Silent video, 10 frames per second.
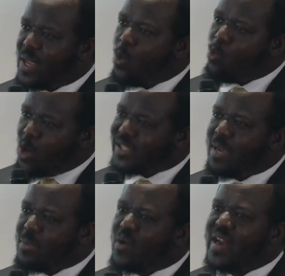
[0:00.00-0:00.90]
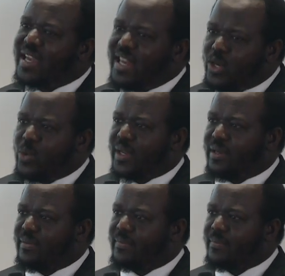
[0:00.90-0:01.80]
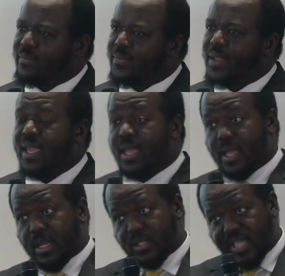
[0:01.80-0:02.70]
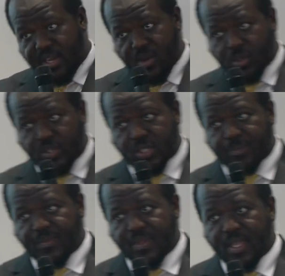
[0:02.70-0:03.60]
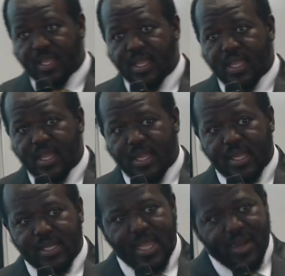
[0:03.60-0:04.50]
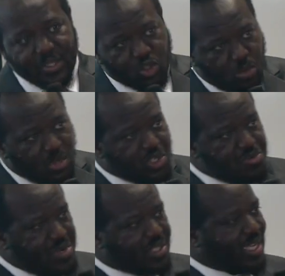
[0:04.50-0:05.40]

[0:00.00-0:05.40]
what I'm currently doing. Take note, there are so much risk